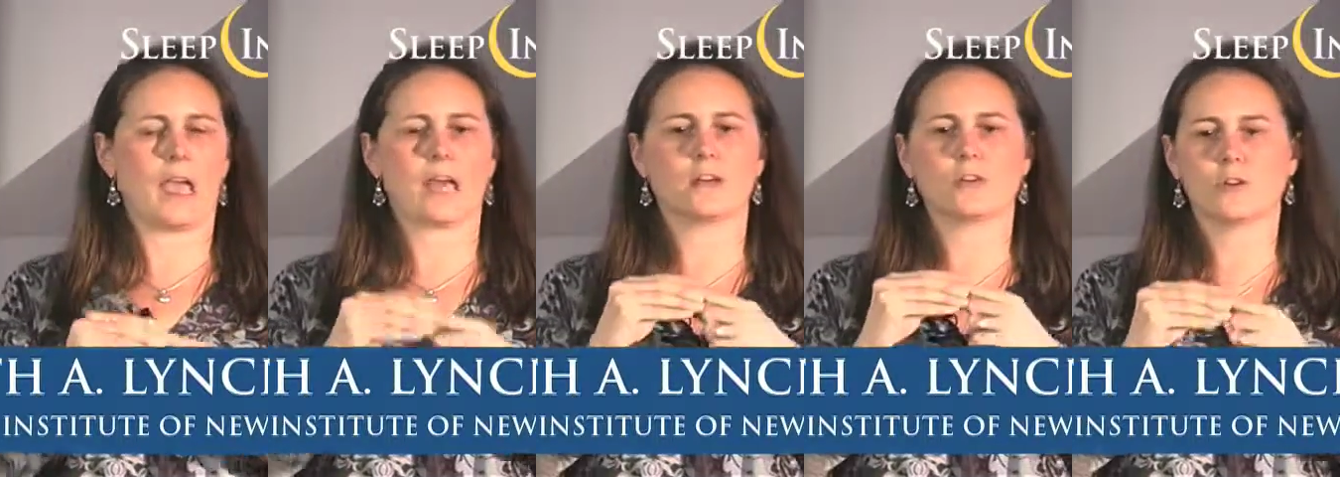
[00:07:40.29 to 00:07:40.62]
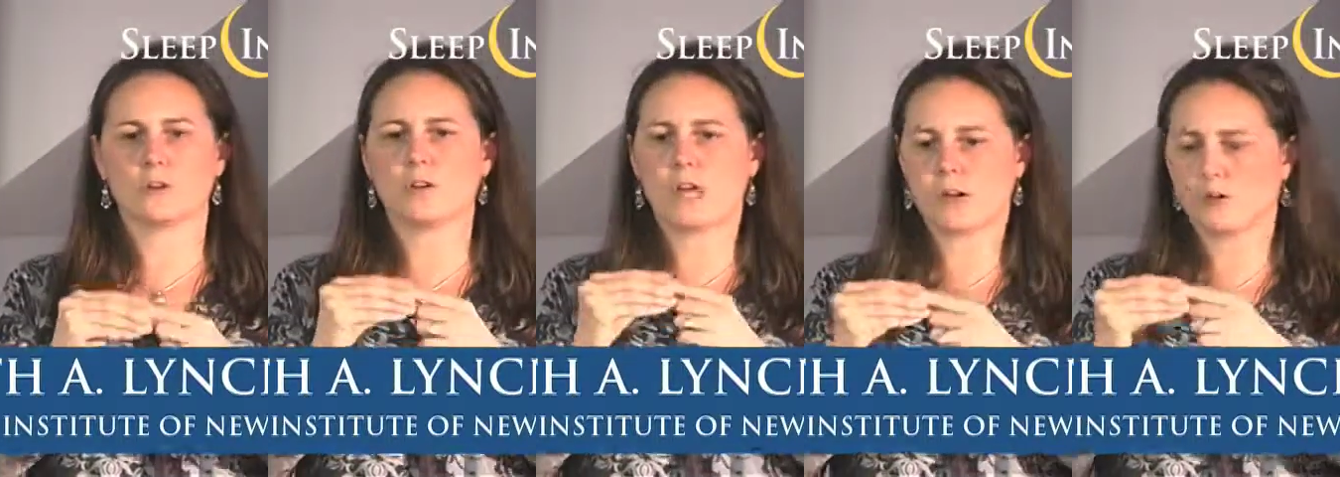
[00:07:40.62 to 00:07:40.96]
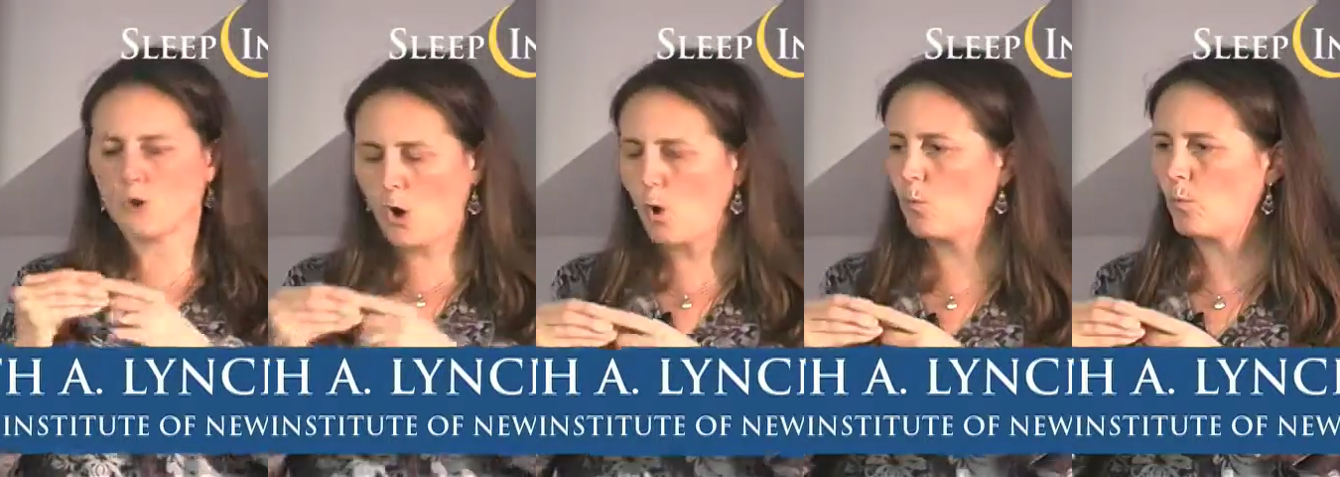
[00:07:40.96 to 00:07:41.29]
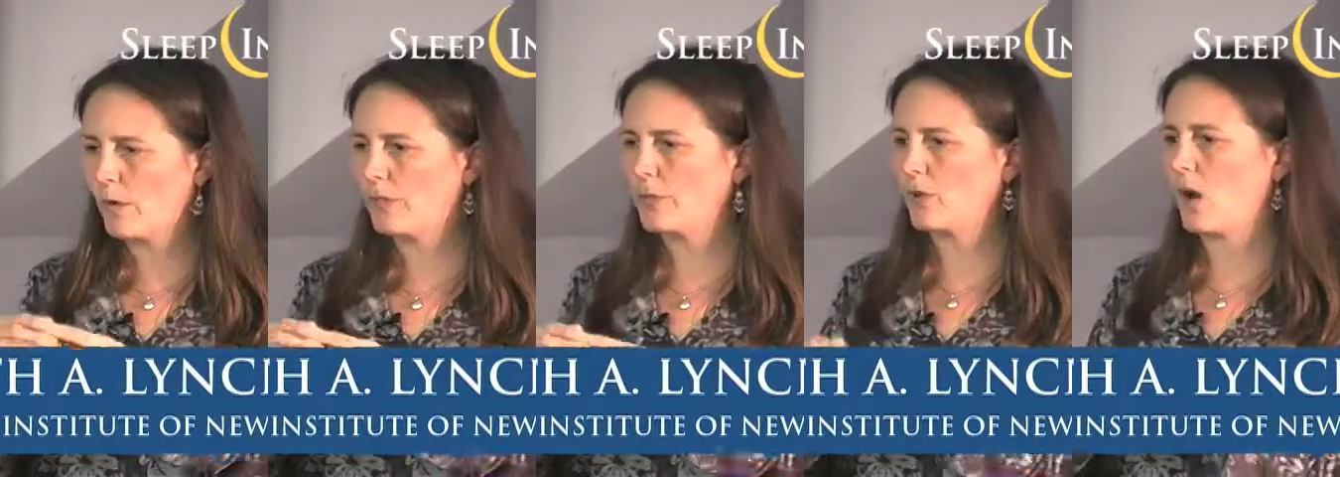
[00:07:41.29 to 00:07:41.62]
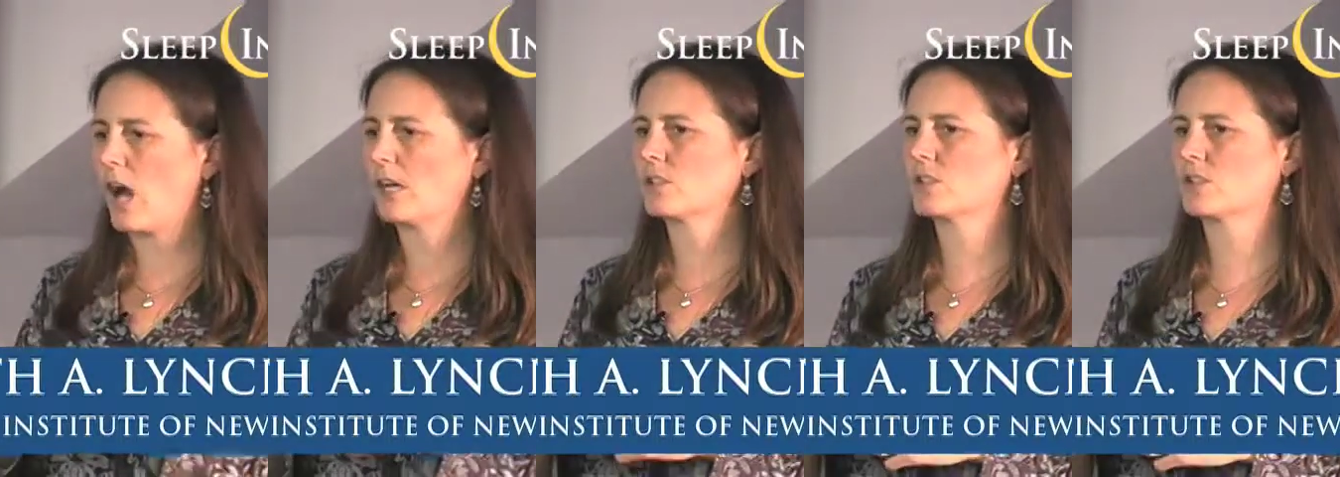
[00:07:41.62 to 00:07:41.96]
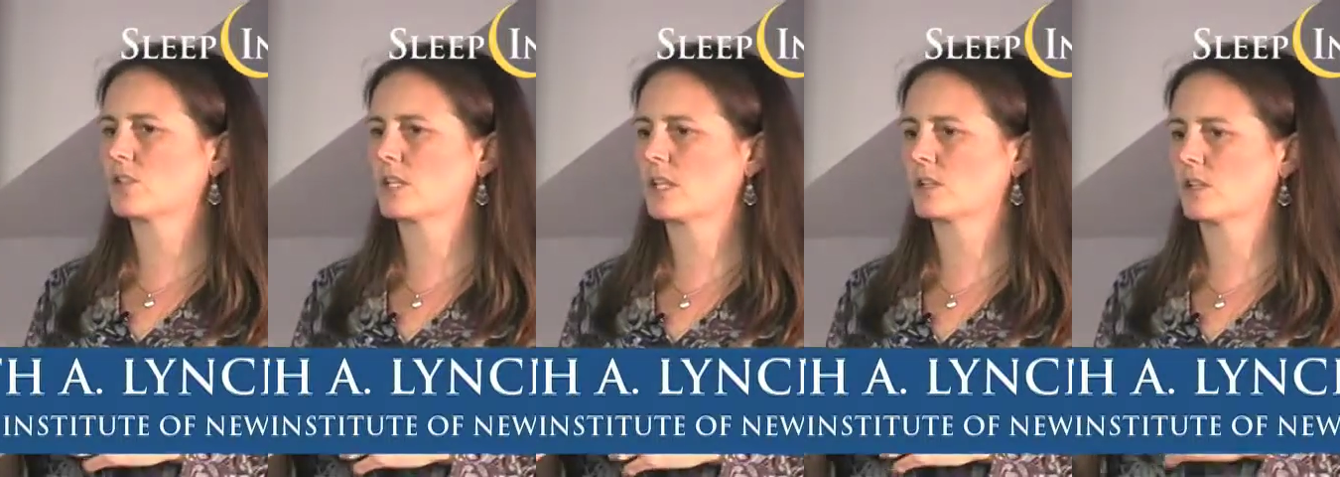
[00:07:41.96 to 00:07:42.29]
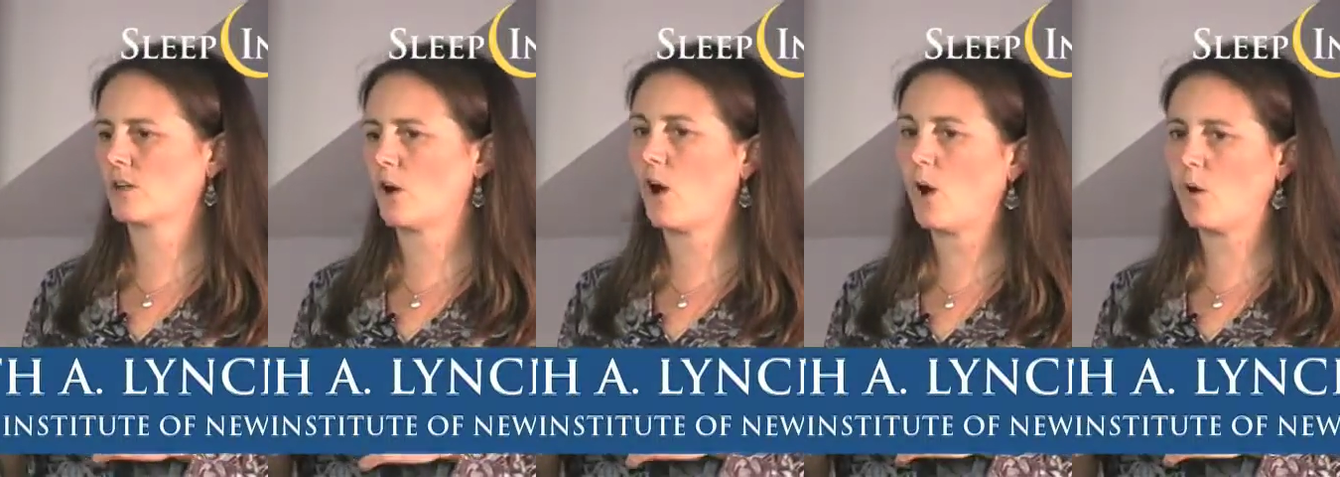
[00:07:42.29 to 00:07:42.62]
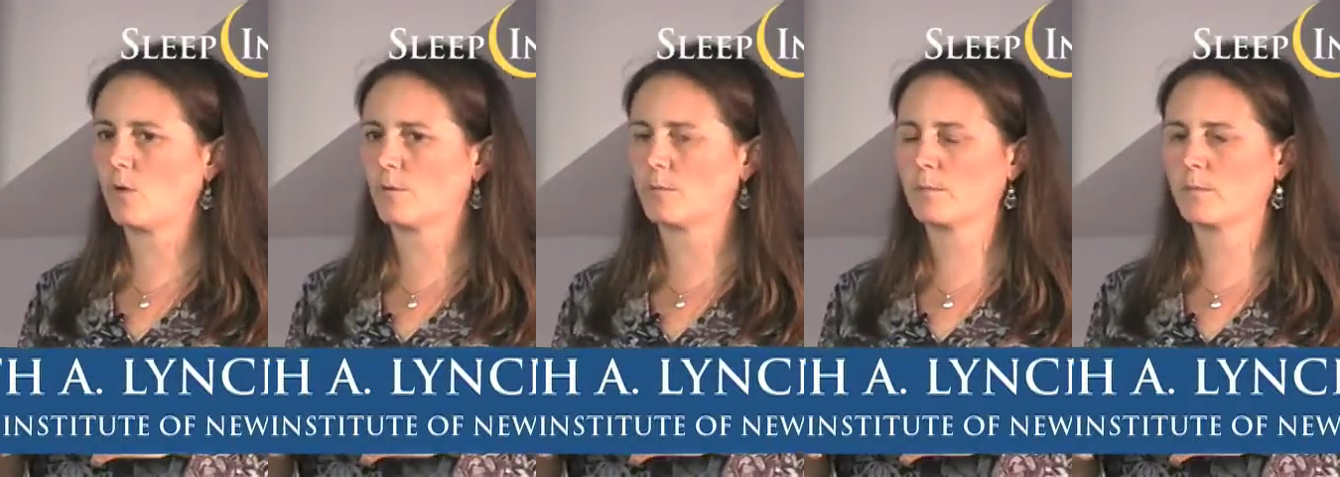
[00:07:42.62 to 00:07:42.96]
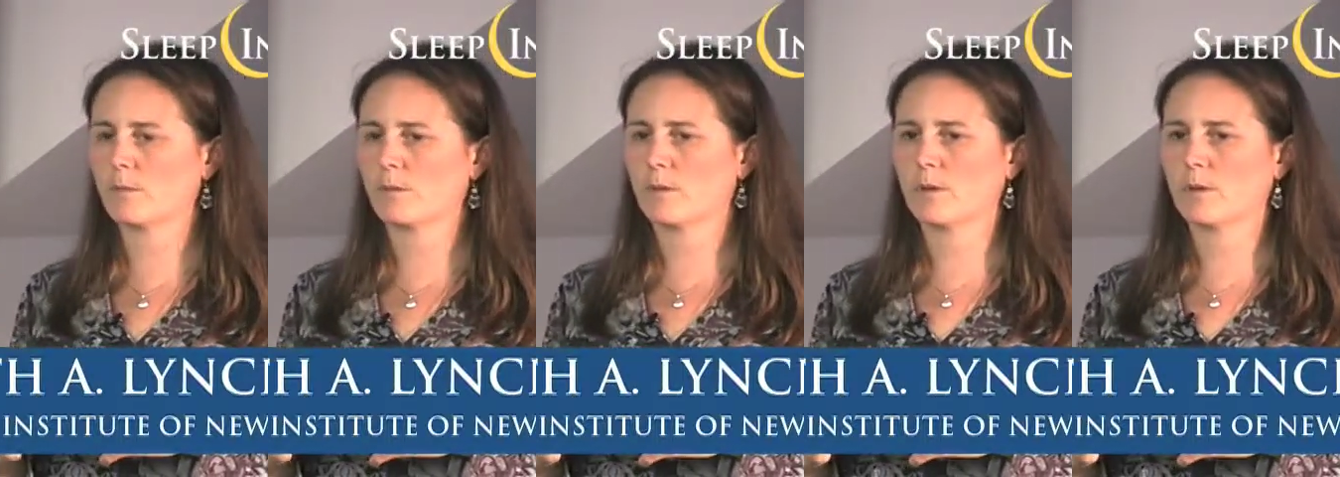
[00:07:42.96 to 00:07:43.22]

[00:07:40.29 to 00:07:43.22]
and know what their oxygen is at home.